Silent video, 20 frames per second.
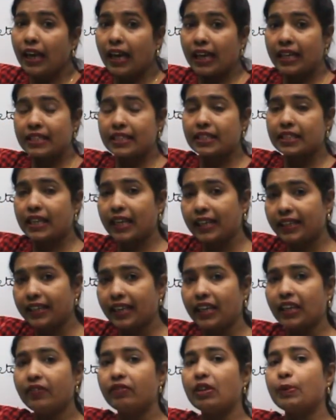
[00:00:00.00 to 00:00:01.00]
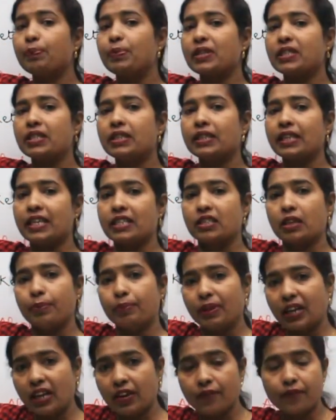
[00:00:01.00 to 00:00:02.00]
And cyanide, when present as the
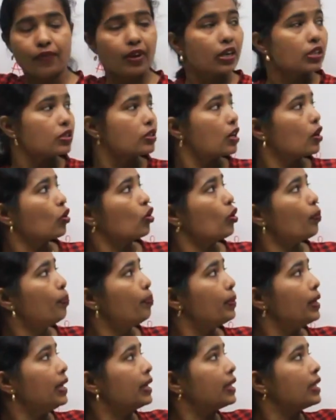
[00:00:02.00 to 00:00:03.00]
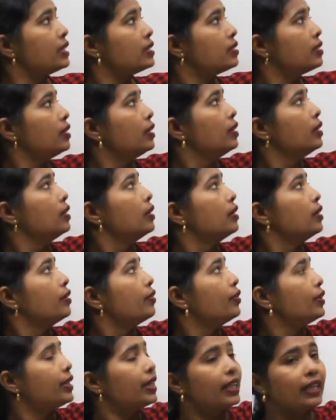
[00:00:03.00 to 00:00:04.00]
main functional group, it is
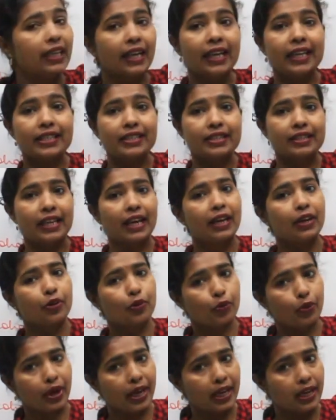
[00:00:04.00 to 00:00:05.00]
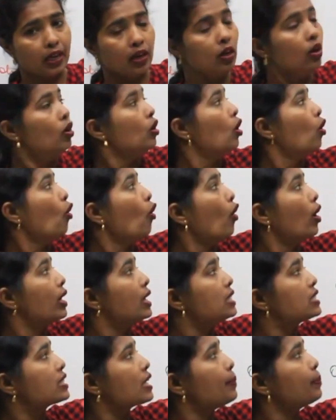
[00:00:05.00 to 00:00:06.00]
written as nitrile or
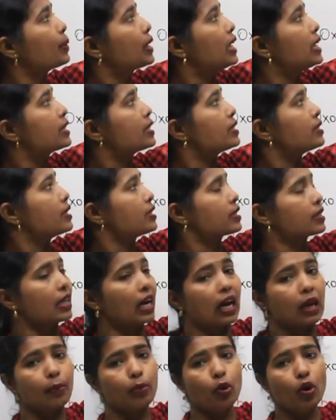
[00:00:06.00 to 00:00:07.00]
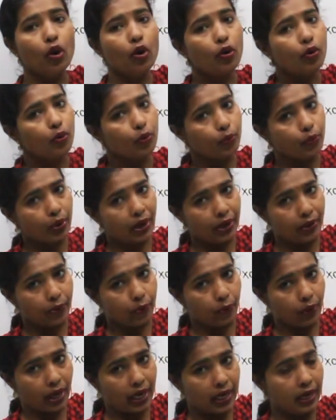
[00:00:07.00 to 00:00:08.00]
in some cases as
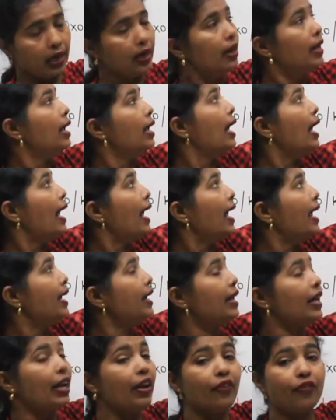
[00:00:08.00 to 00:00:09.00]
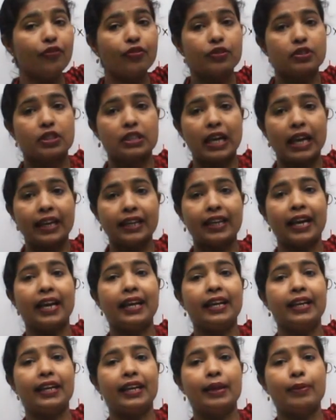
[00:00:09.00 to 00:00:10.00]
carbonitrile. And if
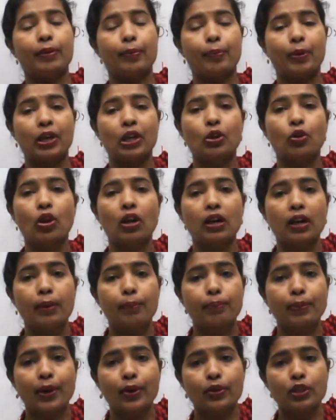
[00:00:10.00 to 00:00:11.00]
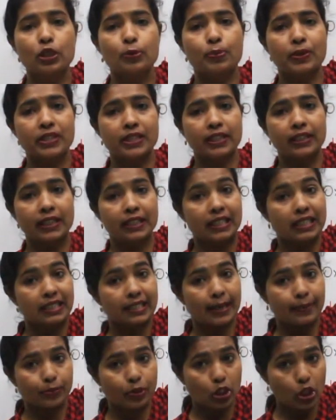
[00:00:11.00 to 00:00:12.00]
cyanide in a particular compound is present as a
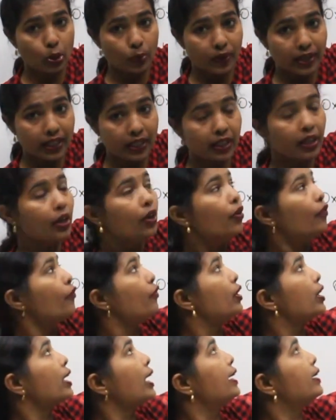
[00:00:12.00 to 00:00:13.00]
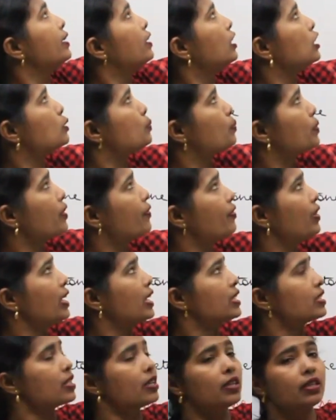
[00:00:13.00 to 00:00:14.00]
substituent, we write it as
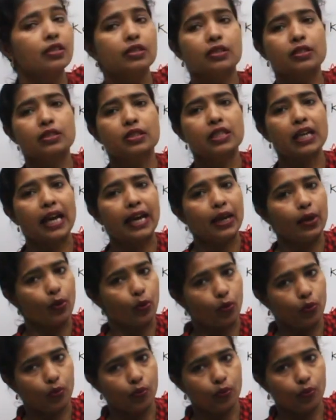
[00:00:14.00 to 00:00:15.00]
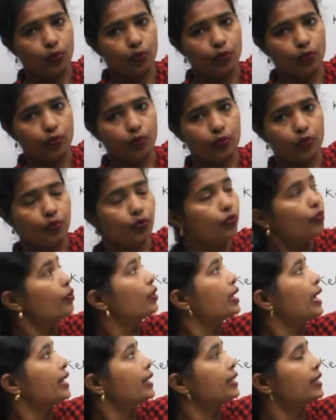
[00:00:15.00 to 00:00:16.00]
prefix cyano.
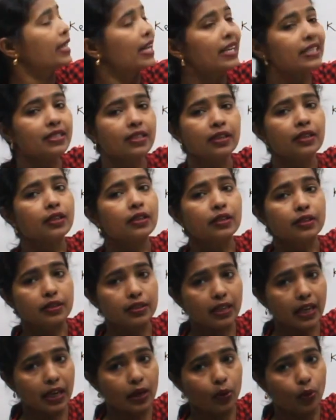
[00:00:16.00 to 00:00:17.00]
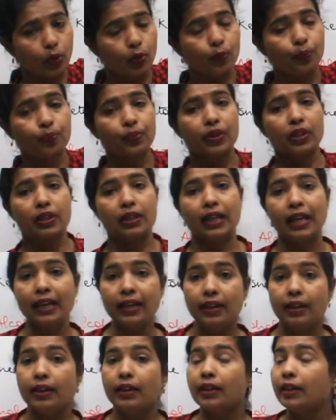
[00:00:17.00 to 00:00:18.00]
We write it as cyano.
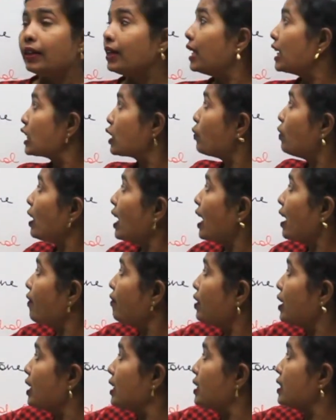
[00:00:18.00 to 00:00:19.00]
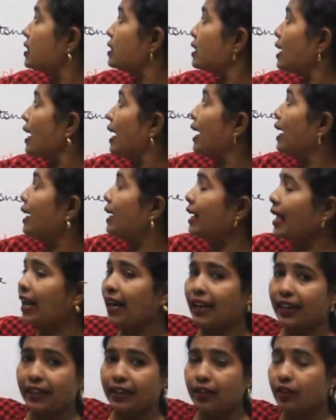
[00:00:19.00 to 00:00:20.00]
Then next we have is
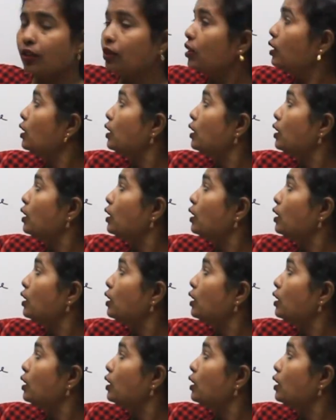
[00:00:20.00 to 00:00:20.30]
aldehyde.